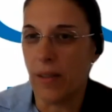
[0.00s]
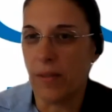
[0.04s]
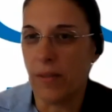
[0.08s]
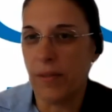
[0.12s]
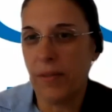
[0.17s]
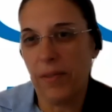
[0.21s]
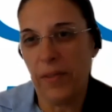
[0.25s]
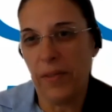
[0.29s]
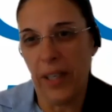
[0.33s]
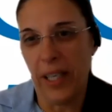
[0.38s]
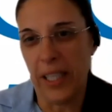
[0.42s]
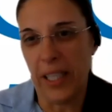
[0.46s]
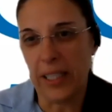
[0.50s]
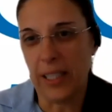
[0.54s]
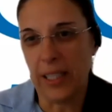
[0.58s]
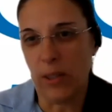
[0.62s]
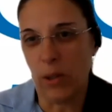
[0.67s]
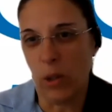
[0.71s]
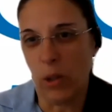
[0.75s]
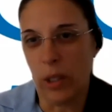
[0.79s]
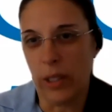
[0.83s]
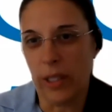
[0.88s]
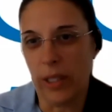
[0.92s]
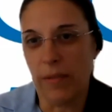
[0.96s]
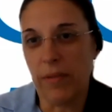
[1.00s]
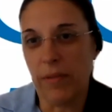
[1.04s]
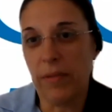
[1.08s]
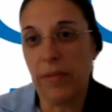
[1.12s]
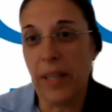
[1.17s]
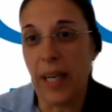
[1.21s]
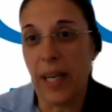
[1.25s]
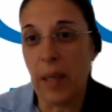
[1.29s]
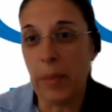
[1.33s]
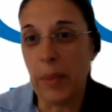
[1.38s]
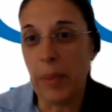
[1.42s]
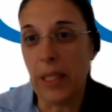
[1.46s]
thanks all the
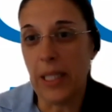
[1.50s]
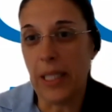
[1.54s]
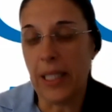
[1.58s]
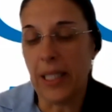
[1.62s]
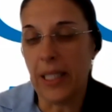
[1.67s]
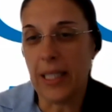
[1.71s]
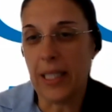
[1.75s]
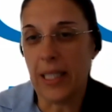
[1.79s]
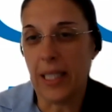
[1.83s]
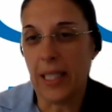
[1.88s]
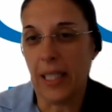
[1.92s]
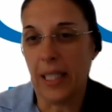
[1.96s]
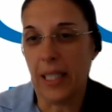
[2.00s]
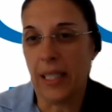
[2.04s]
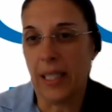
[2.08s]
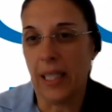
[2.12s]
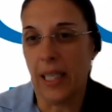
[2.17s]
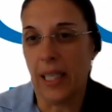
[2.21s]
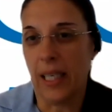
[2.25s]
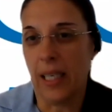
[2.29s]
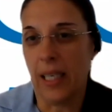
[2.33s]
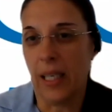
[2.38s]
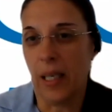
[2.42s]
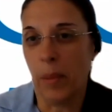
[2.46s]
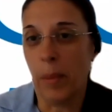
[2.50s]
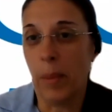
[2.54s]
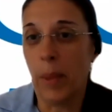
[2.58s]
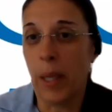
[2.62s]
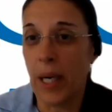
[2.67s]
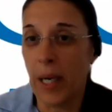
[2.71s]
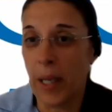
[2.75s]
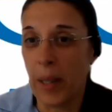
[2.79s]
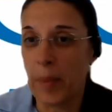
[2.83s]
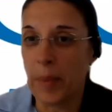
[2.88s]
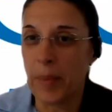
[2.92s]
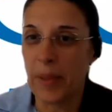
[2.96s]
families and the
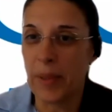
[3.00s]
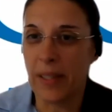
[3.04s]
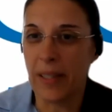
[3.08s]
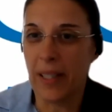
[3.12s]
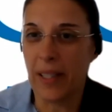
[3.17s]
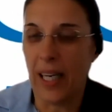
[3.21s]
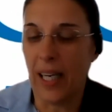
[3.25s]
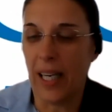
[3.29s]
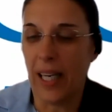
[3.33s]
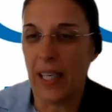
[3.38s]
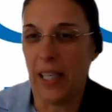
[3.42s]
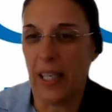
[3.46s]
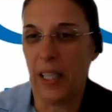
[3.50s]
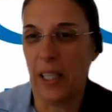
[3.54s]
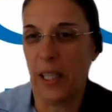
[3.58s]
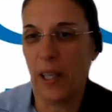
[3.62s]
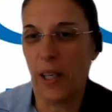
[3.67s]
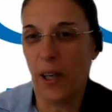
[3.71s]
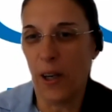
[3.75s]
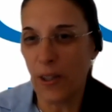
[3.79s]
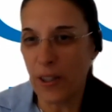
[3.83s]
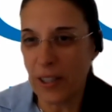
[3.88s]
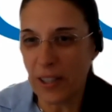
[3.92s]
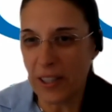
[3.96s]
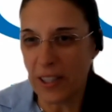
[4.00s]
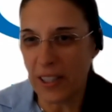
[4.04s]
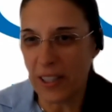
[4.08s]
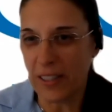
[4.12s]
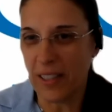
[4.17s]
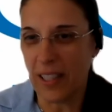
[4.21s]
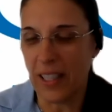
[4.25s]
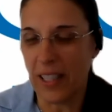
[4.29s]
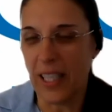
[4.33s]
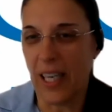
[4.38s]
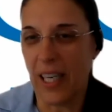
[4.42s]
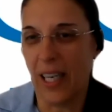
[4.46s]
moms that
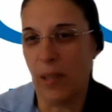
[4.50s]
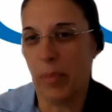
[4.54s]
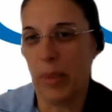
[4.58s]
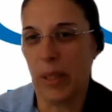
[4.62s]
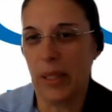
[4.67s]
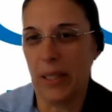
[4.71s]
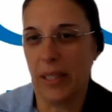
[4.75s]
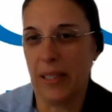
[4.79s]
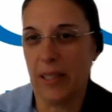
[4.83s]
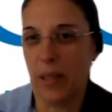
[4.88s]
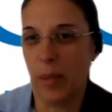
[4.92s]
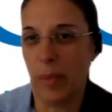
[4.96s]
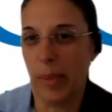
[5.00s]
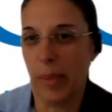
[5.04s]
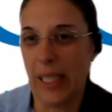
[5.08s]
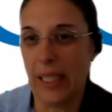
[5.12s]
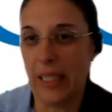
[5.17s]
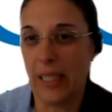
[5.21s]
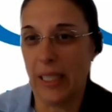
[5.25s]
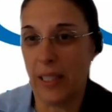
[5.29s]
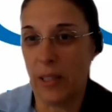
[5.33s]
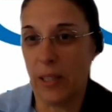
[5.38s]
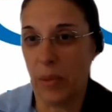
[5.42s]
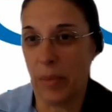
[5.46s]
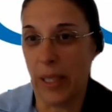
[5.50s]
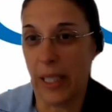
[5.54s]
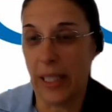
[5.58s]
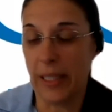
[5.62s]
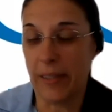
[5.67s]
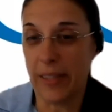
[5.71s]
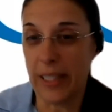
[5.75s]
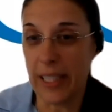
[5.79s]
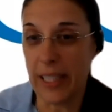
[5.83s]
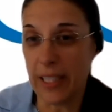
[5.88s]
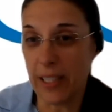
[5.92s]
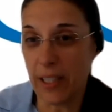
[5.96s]
constantly are participating to my
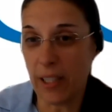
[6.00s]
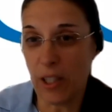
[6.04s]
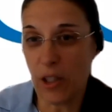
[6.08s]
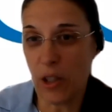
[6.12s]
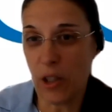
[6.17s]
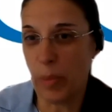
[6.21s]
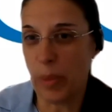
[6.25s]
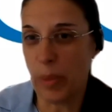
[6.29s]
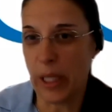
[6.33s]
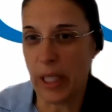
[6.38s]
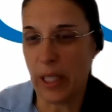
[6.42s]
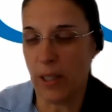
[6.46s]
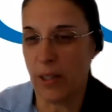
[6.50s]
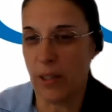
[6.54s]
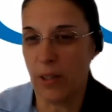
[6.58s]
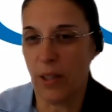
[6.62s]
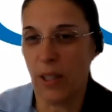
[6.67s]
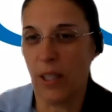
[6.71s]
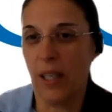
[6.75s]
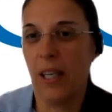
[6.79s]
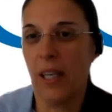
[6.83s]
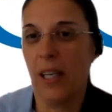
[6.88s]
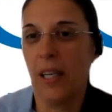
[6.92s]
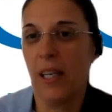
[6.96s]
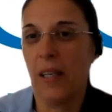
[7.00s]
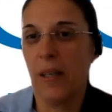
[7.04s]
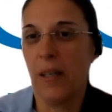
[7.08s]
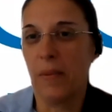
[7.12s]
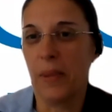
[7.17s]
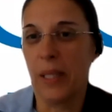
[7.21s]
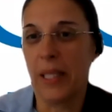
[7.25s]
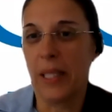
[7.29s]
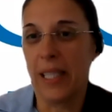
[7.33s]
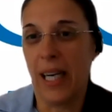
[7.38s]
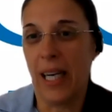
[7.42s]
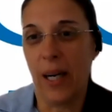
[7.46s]
research, because
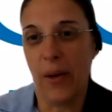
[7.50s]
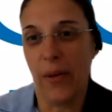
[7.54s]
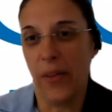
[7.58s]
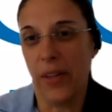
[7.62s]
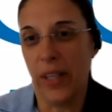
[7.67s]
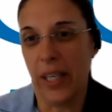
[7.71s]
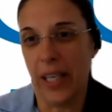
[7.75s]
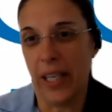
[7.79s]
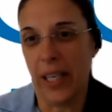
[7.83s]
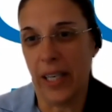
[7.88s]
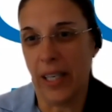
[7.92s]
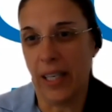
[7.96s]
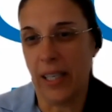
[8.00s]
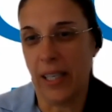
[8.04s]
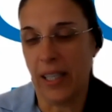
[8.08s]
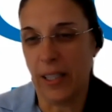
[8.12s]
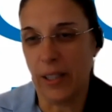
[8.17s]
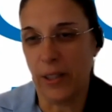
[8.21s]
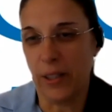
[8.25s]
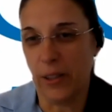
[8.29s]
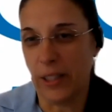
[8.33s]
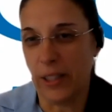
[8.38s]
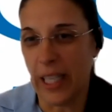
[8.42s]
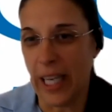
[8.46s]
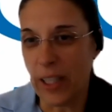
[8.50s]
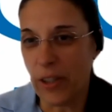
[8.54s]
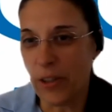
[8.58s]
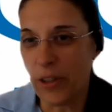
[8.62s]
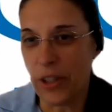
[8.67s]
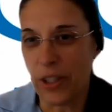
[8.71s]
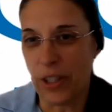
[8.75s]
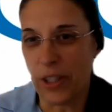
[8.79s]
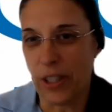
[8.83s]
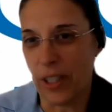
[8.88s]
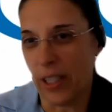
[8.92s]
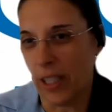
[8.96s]
without their
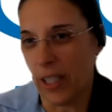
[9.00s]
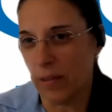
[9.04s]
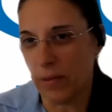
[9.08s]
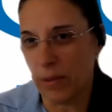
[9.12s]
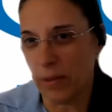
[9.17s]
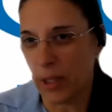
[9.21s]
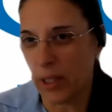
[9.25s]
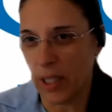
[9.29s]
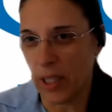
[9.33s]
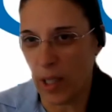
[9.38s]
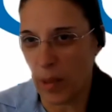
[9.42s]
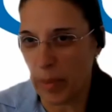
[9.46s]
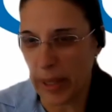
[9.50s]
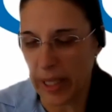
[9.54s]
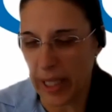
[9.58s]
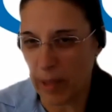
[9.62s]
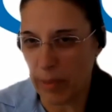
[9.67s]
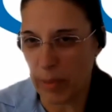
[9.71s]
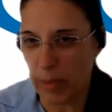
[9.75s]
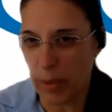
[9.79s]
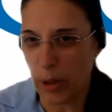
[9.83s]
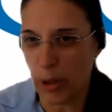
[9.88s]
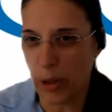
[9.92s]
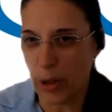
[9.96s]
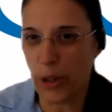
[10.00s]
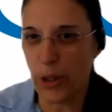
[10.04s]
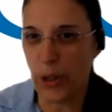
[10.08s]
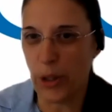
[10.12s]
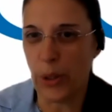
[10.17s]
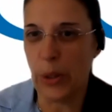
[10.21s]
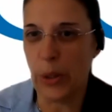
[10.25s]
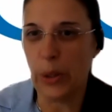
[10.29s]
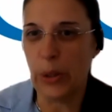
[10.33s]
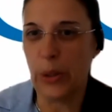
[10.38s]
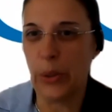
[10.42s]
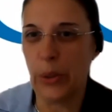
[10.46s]
donation, I would not be able
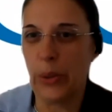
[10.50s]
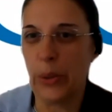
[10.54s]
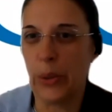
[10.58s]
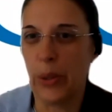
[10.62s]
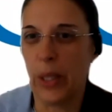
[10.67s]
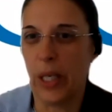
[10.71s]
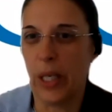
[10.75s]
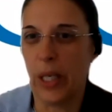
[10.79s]
to do